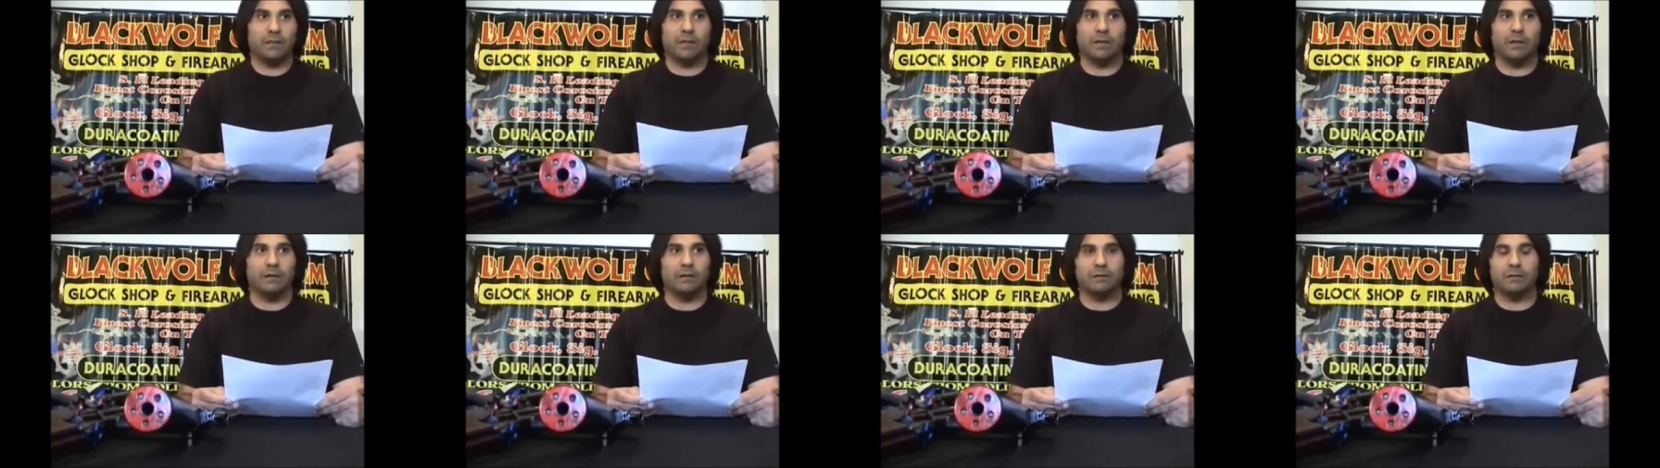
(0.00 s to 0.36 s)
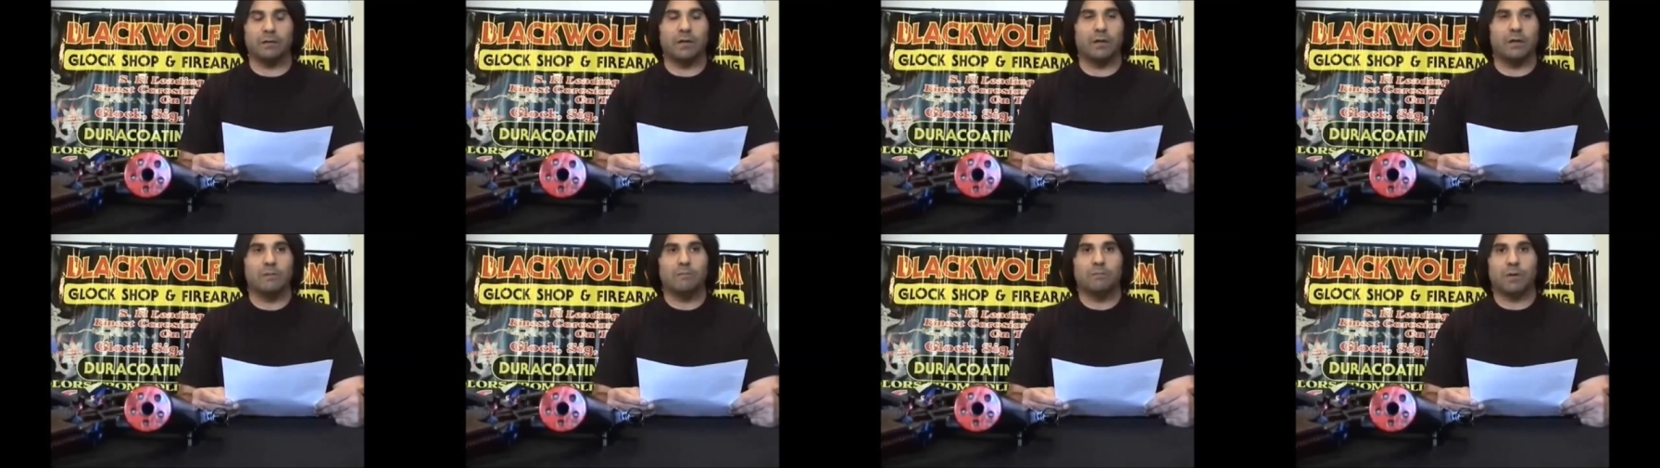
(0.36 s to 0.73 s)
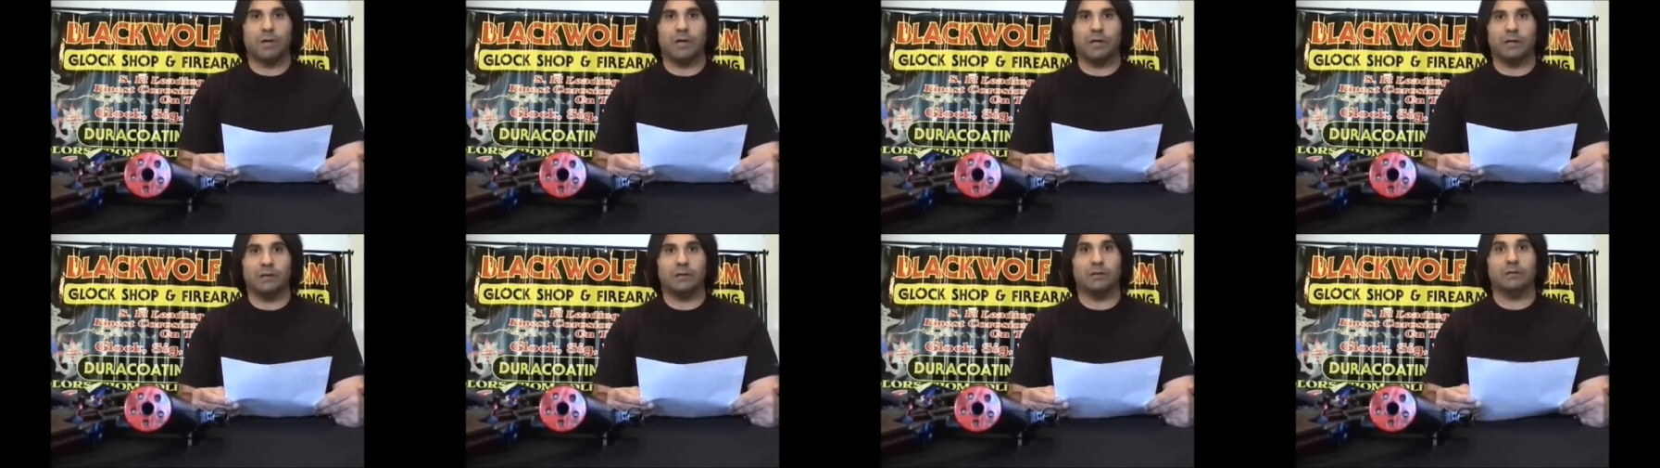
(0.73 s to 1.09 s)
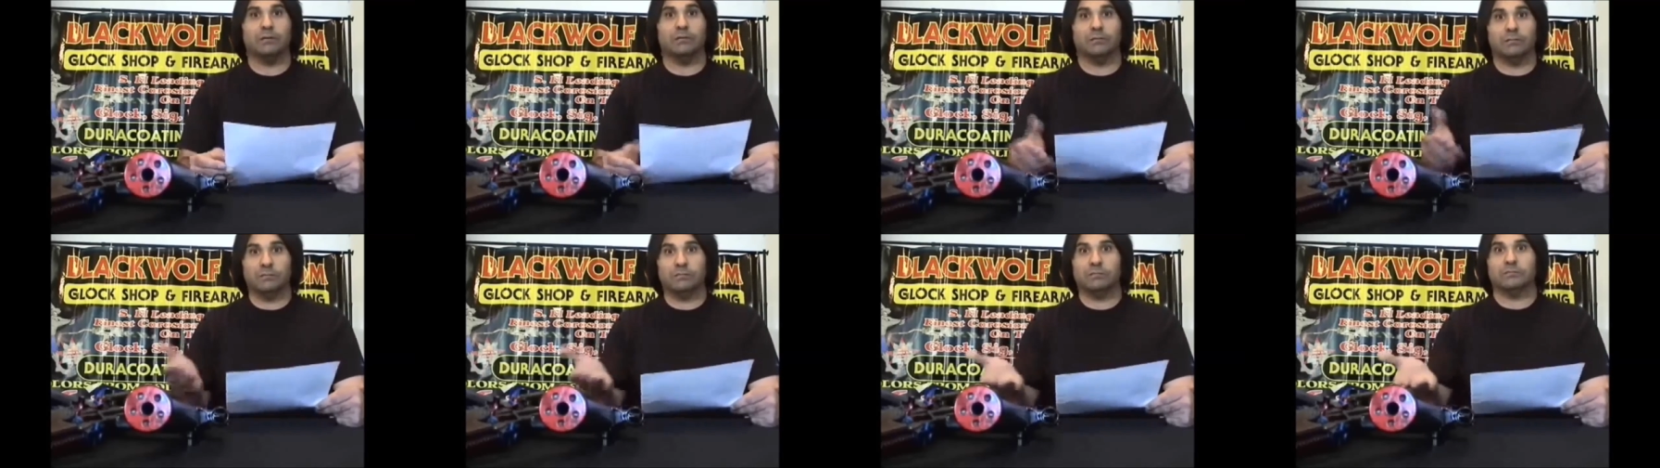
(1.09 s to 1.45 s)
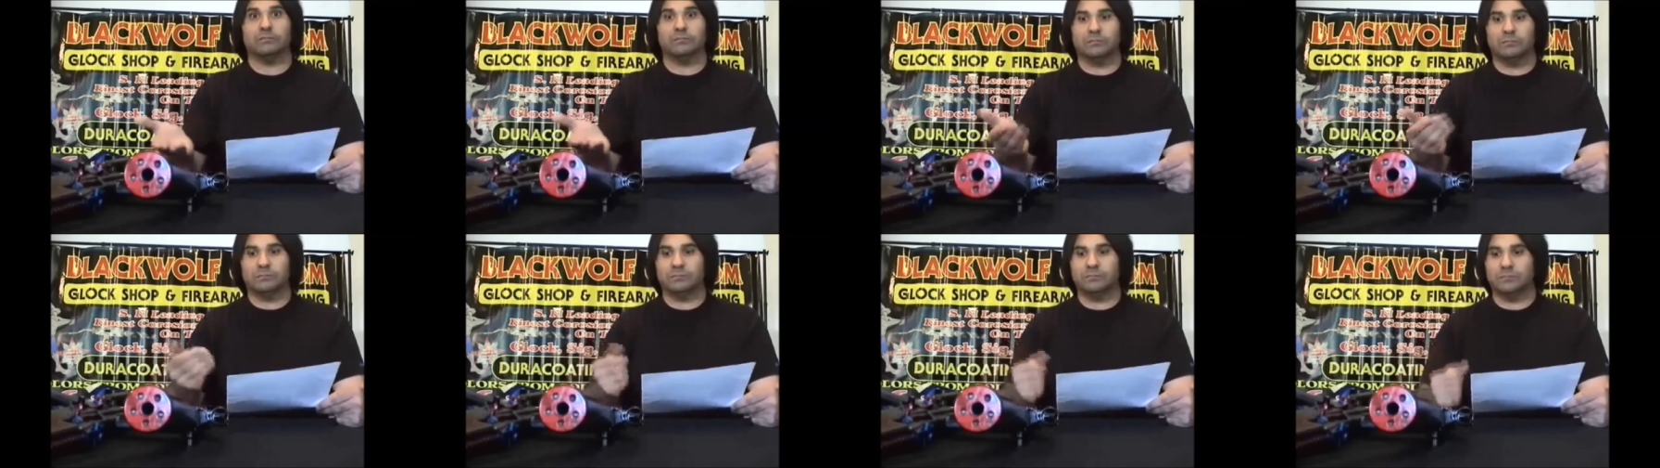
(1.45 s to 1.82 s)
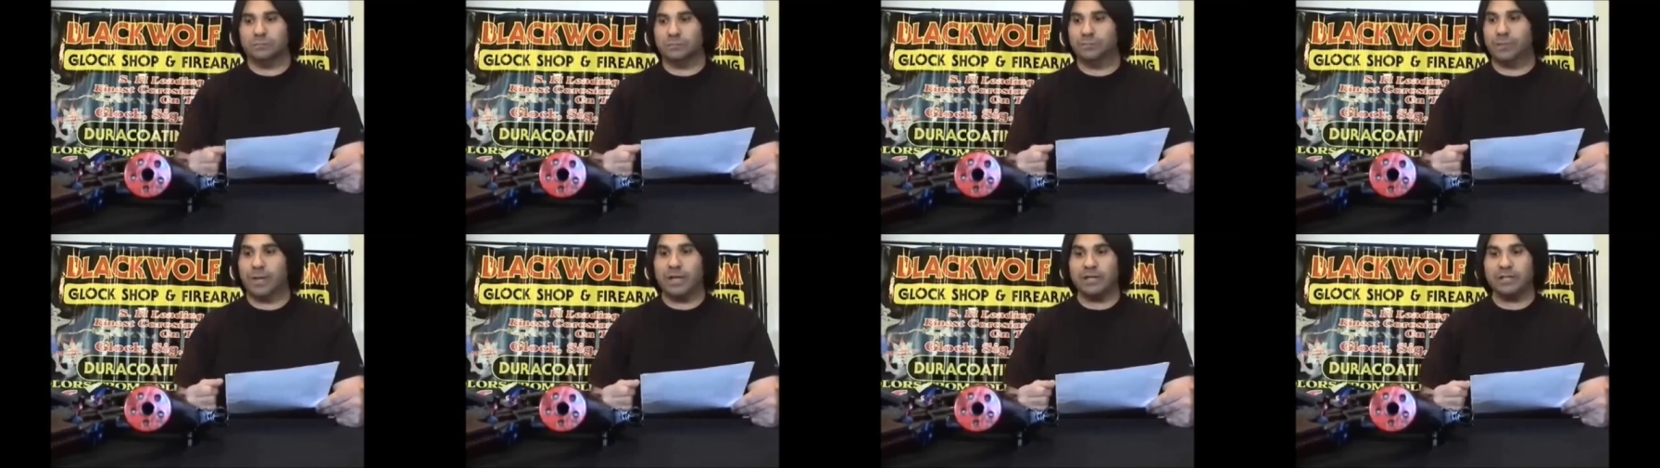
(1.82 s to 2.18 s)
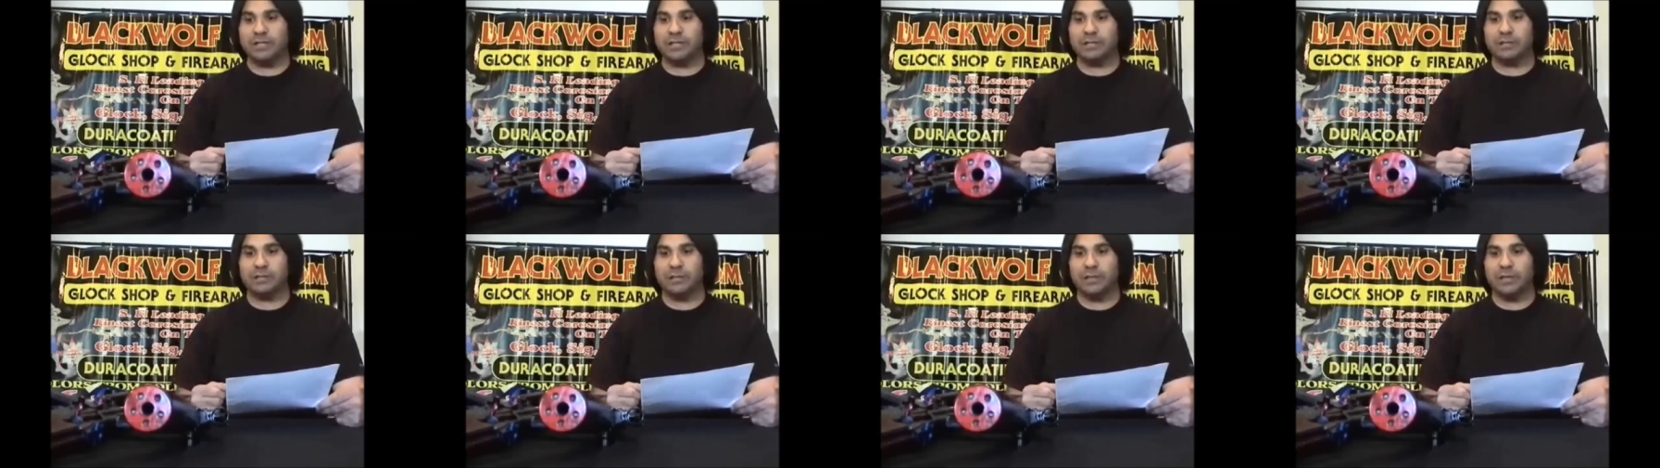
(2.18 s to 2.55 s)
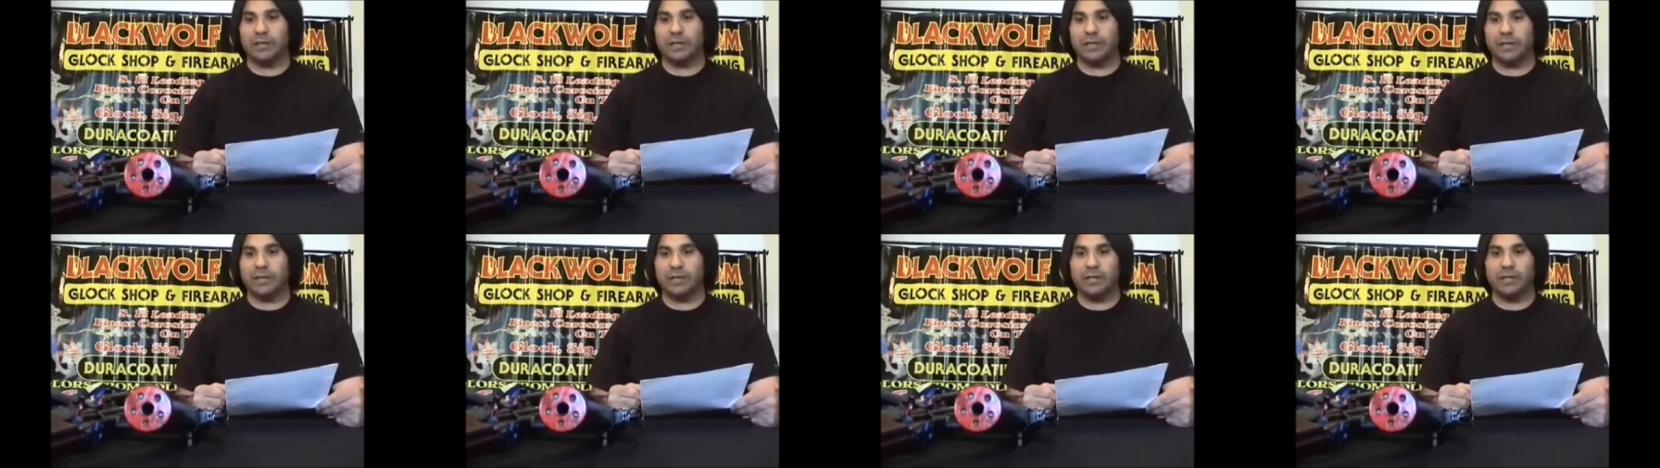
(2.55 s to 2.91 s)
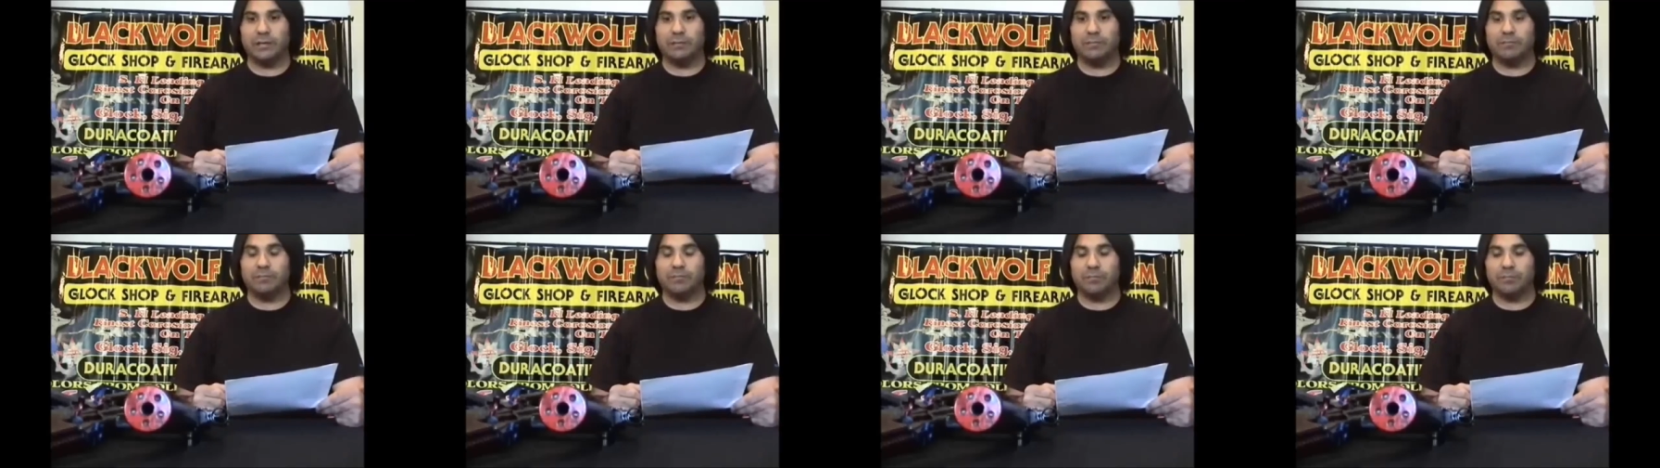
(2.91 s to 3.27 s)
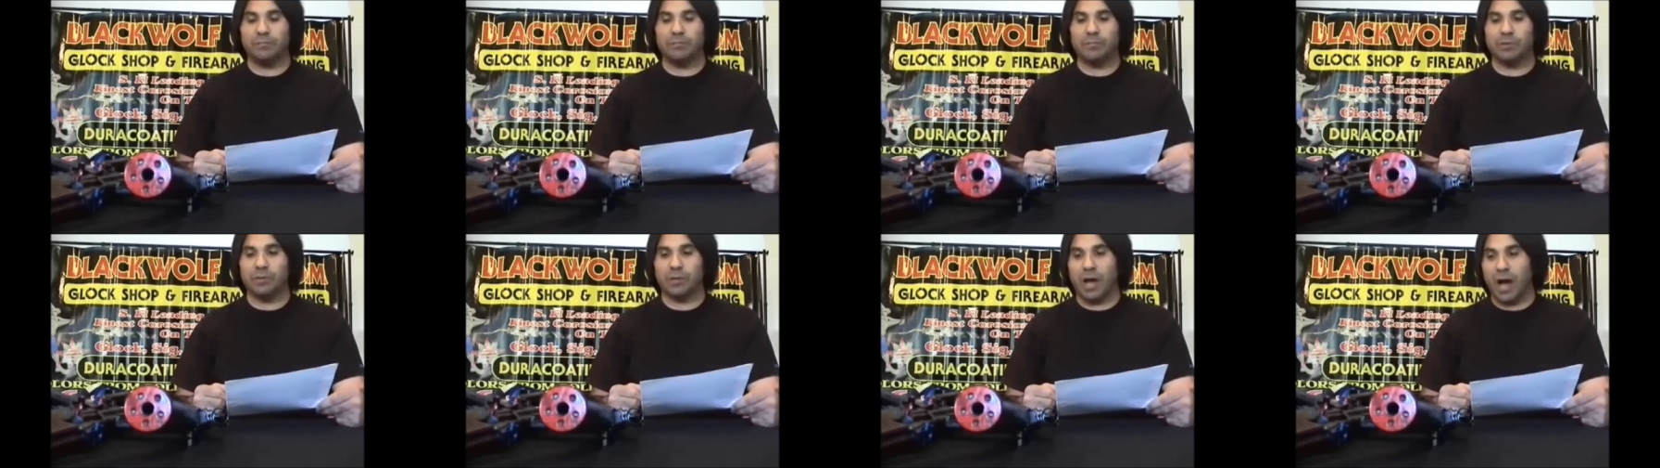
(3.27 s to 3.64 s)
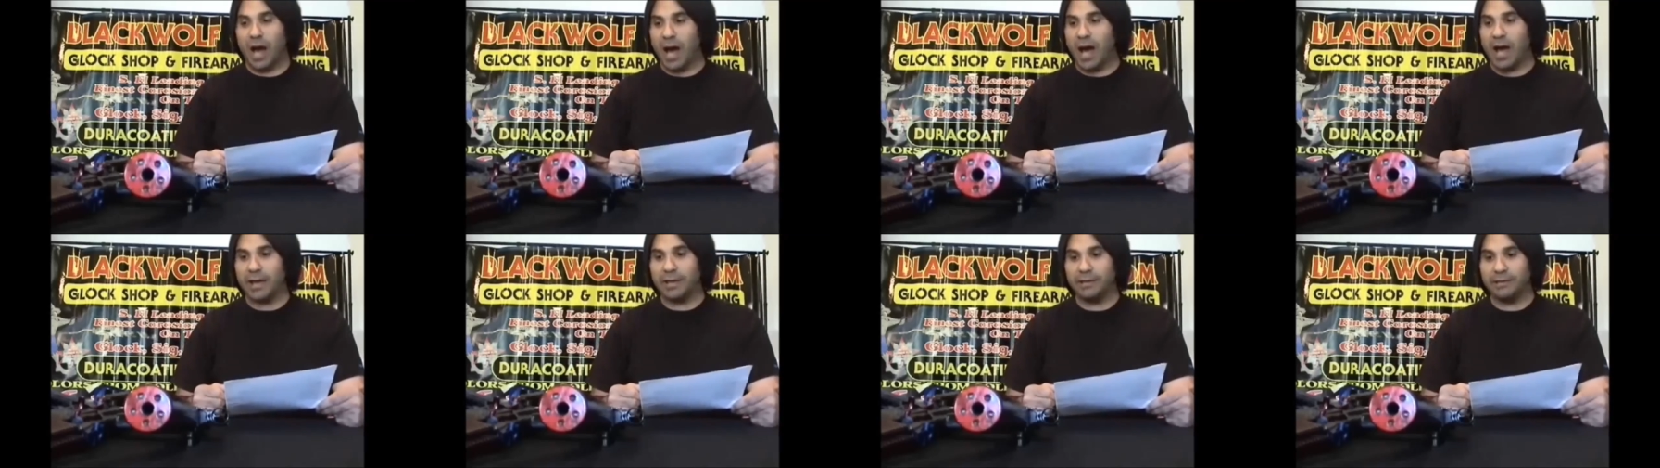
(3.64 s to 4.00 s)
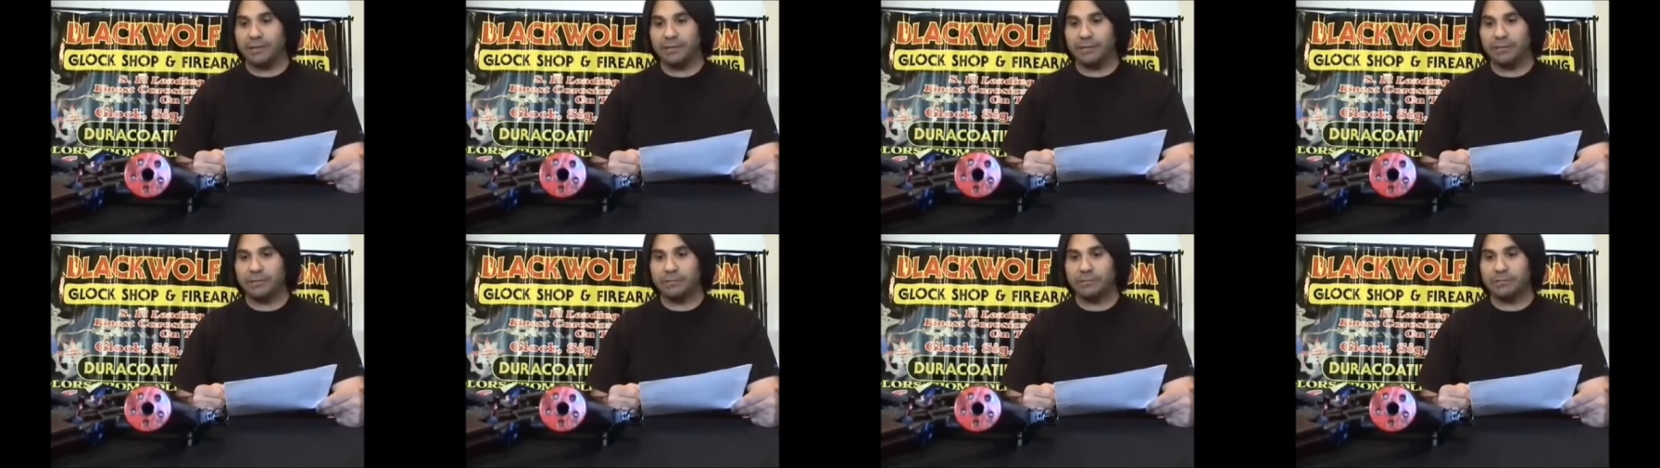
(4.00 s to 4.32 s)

you know, but basically he lied.